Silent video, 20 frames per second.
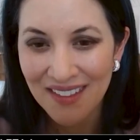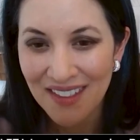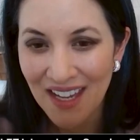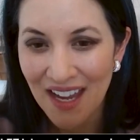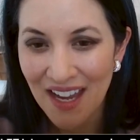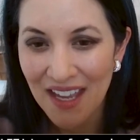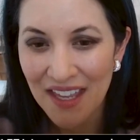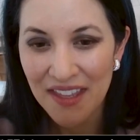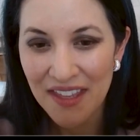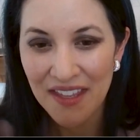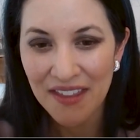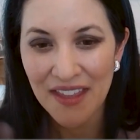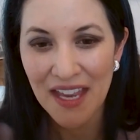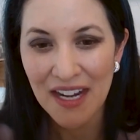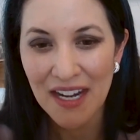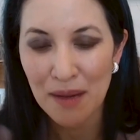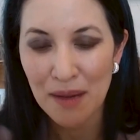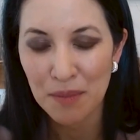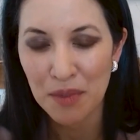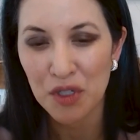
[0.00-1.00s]
Yeah, I think
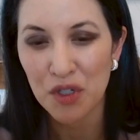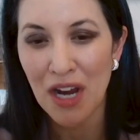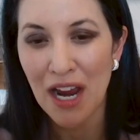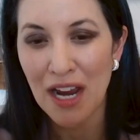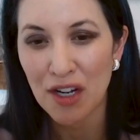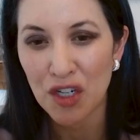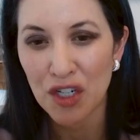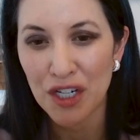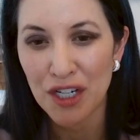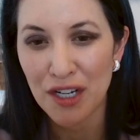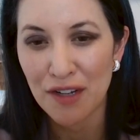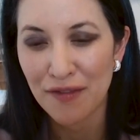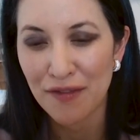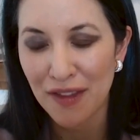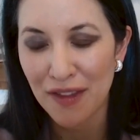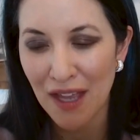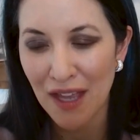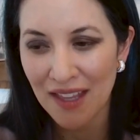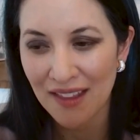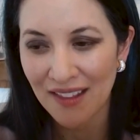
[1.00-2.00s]
that abstraction of
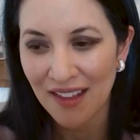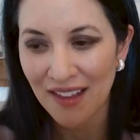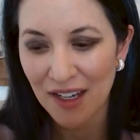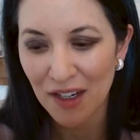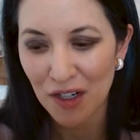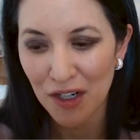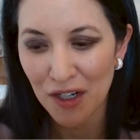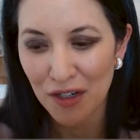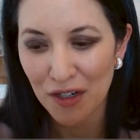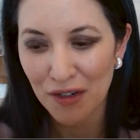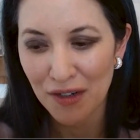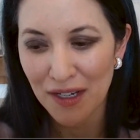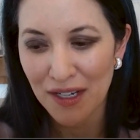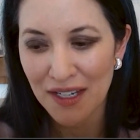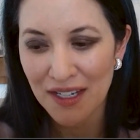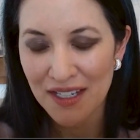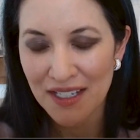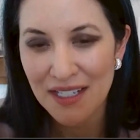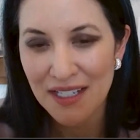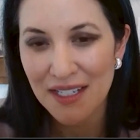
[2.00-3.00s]
that layer
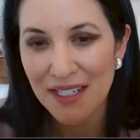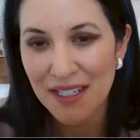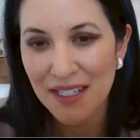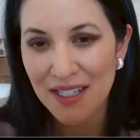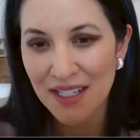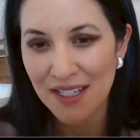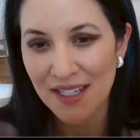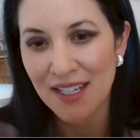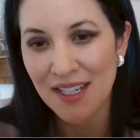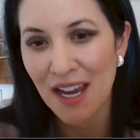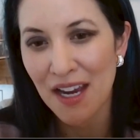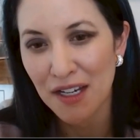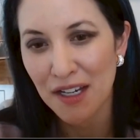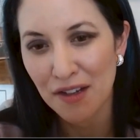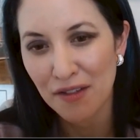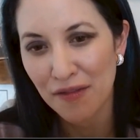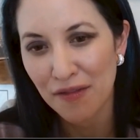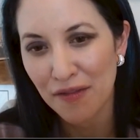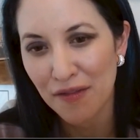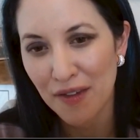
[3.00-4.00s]
is a sign
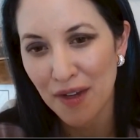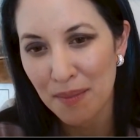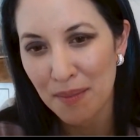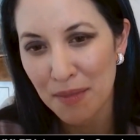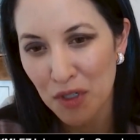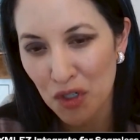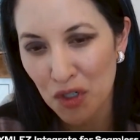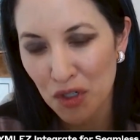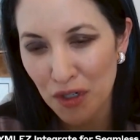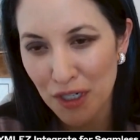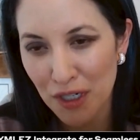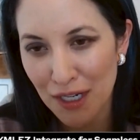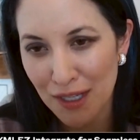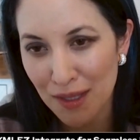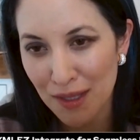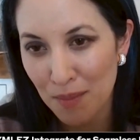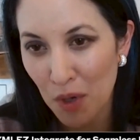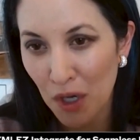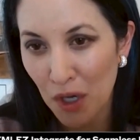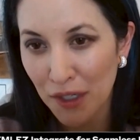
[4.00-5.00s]
of a maturity
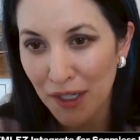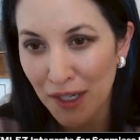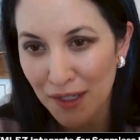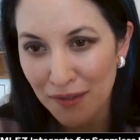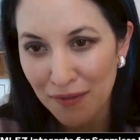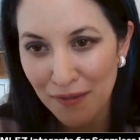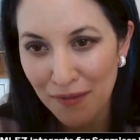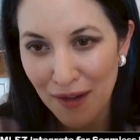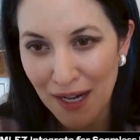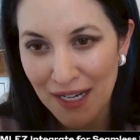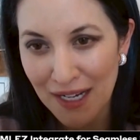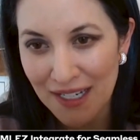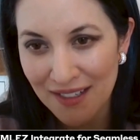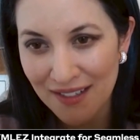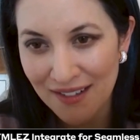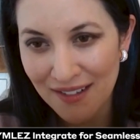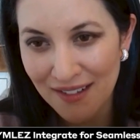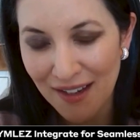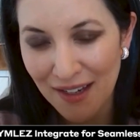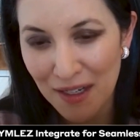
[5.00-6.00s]
in the market, right?
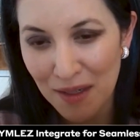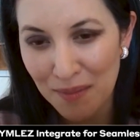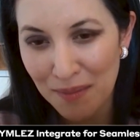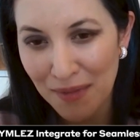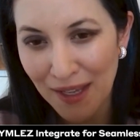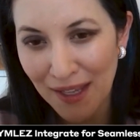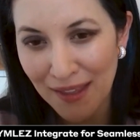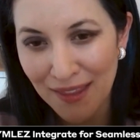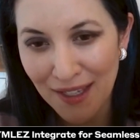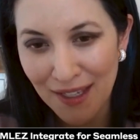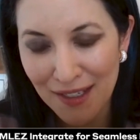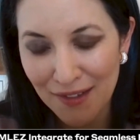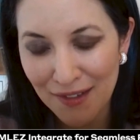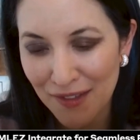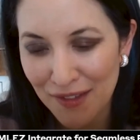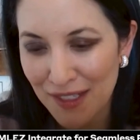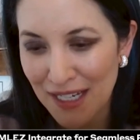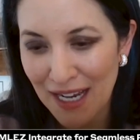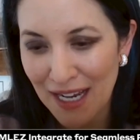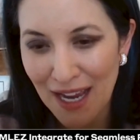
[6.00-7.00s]
At the end of
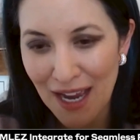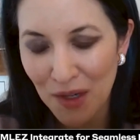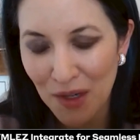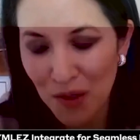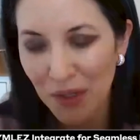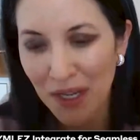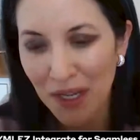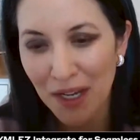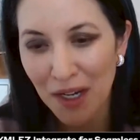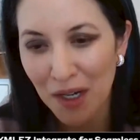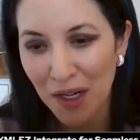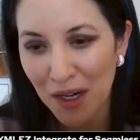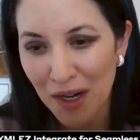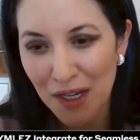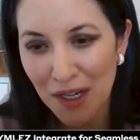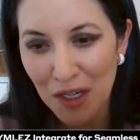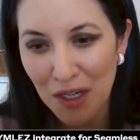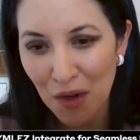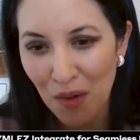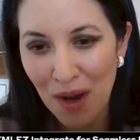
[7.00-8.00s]
the day, I don't care.
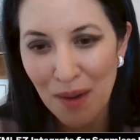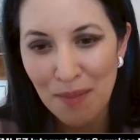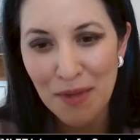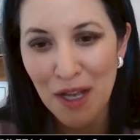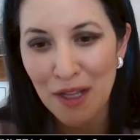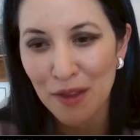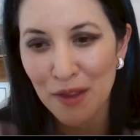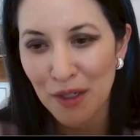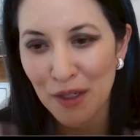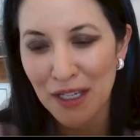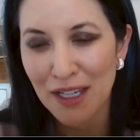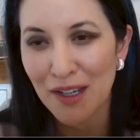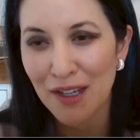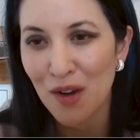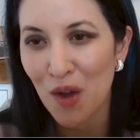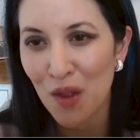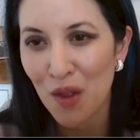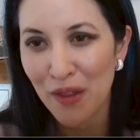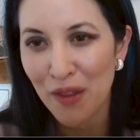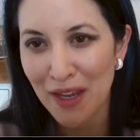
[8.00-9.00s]
You know, I'm not looking at
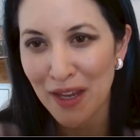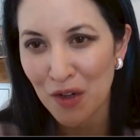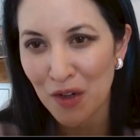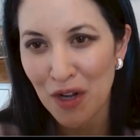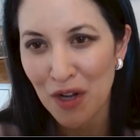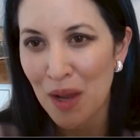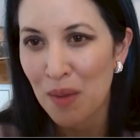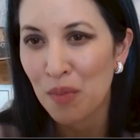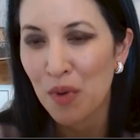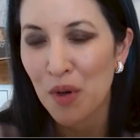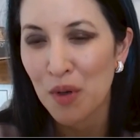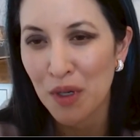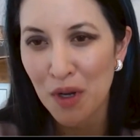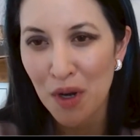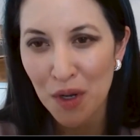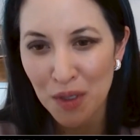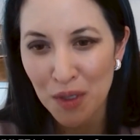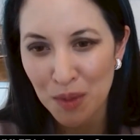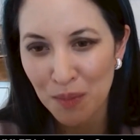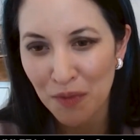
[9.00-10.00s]
all the internet
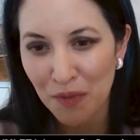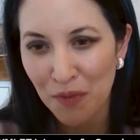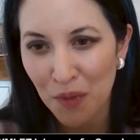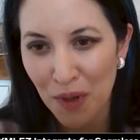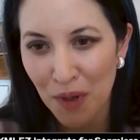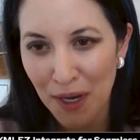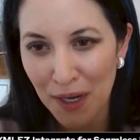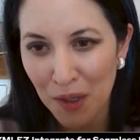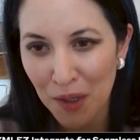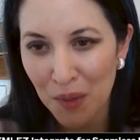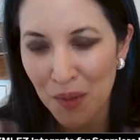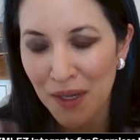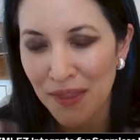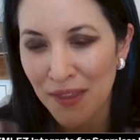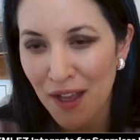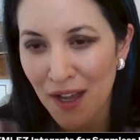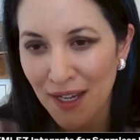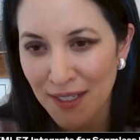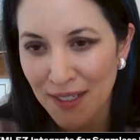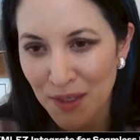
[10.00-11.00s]
protocols before I go
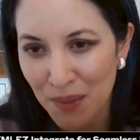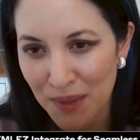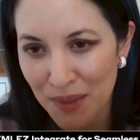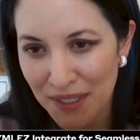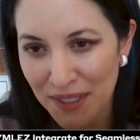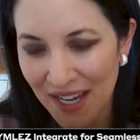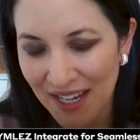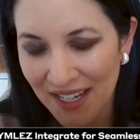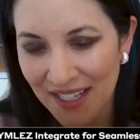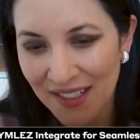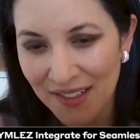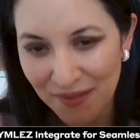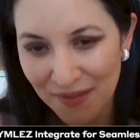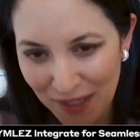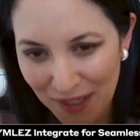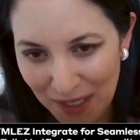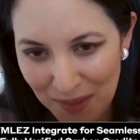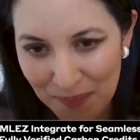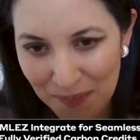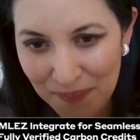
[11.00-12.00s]
online to a site,
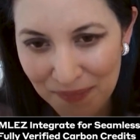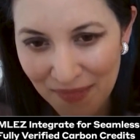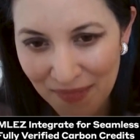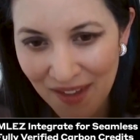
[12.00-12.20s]
right?